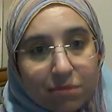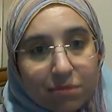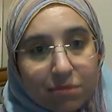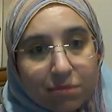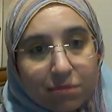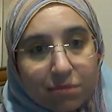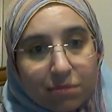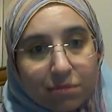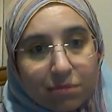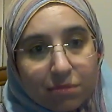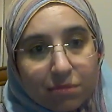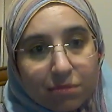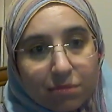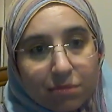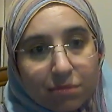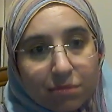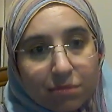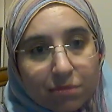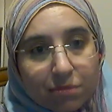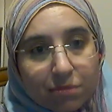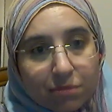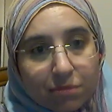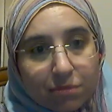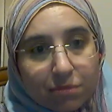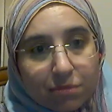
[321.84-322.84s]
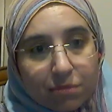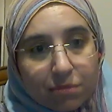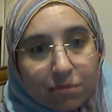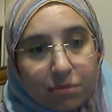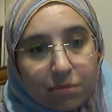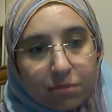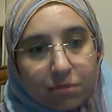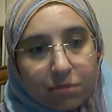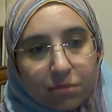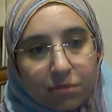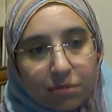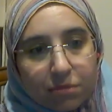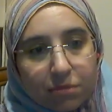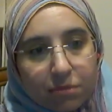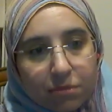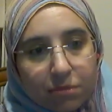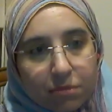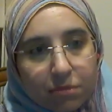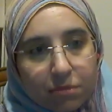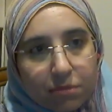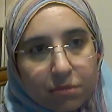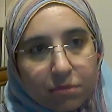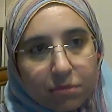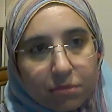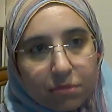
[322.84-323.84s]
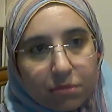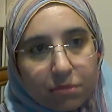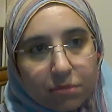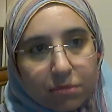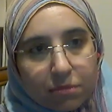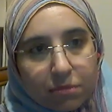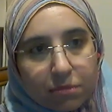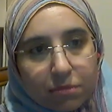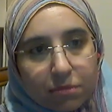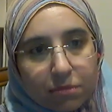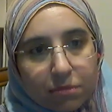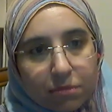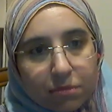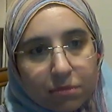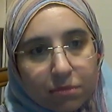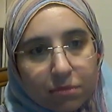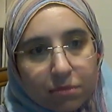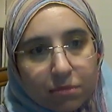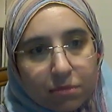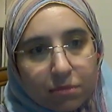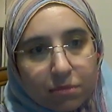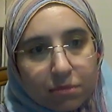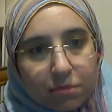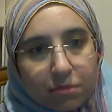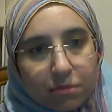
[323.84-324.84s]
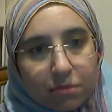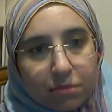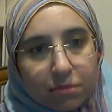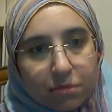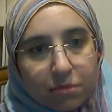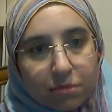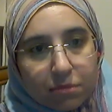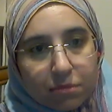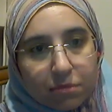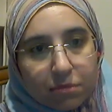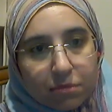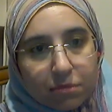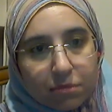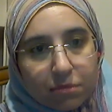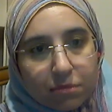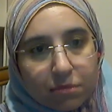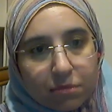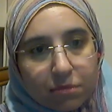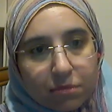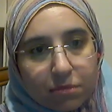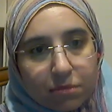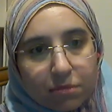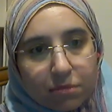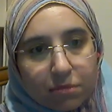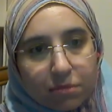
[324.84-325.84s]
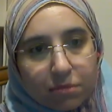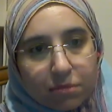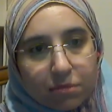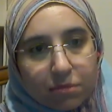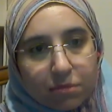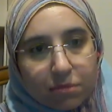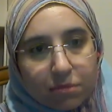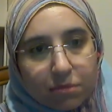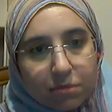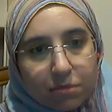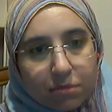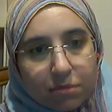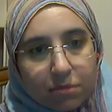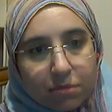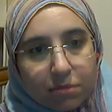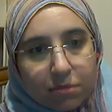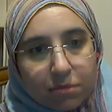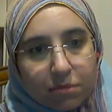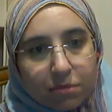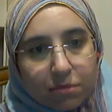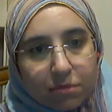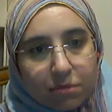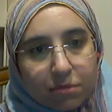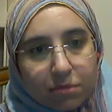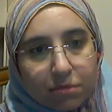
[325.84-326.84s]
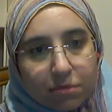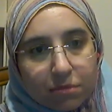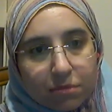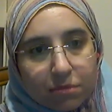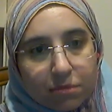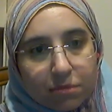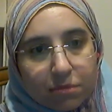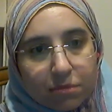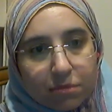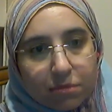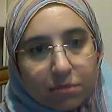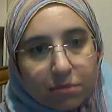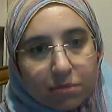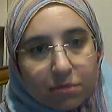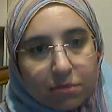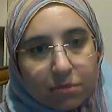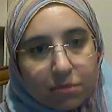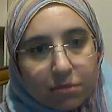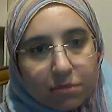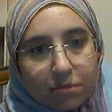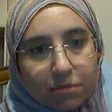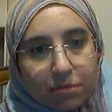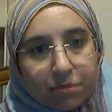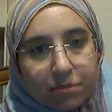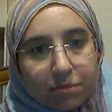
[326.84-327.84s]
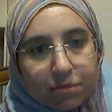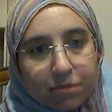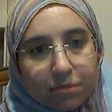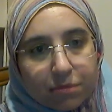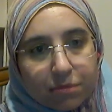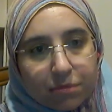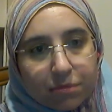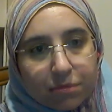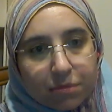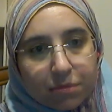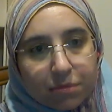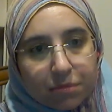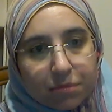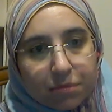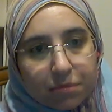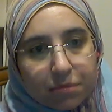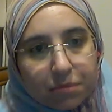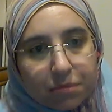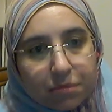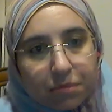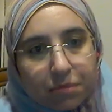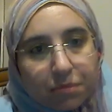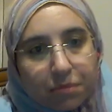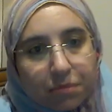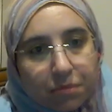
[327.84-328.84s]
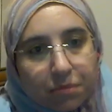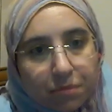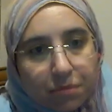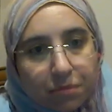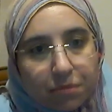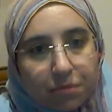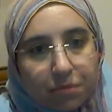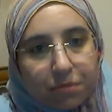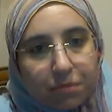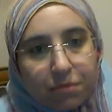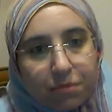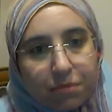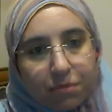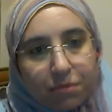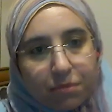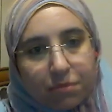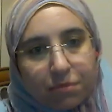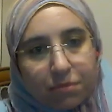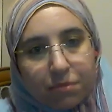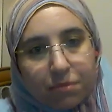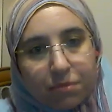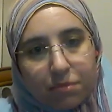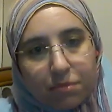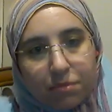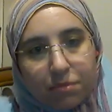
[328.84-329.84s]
This person isn't speaking.